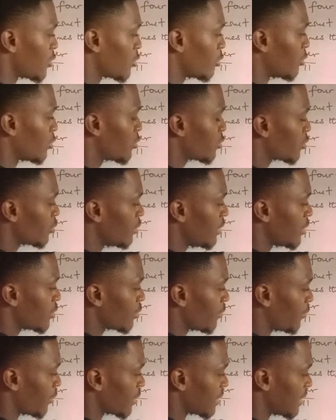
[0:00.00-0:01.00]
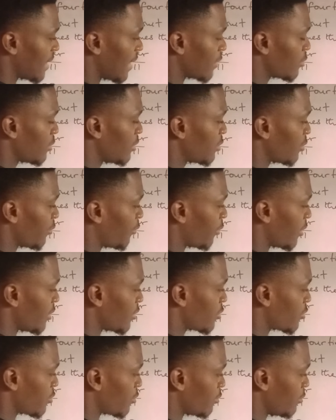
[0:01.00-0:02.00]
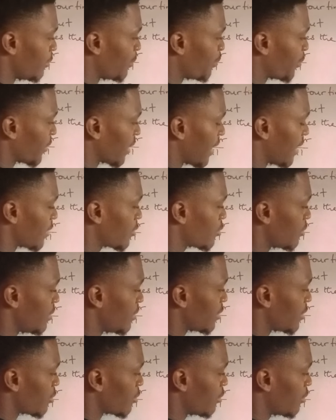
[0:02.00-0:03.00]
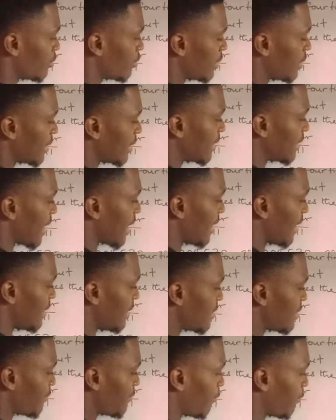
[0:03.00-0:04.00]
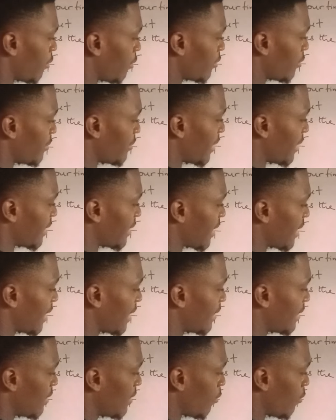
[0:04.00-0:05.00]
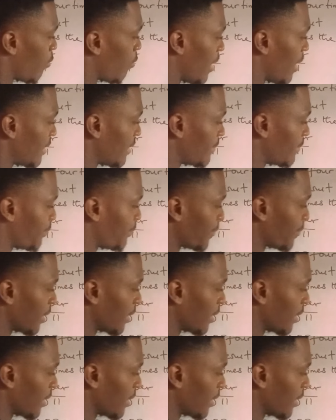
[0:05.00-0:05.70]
So 2 into 49, 2 into 4 is 2, and 2 into 9 is 4, remainder 1.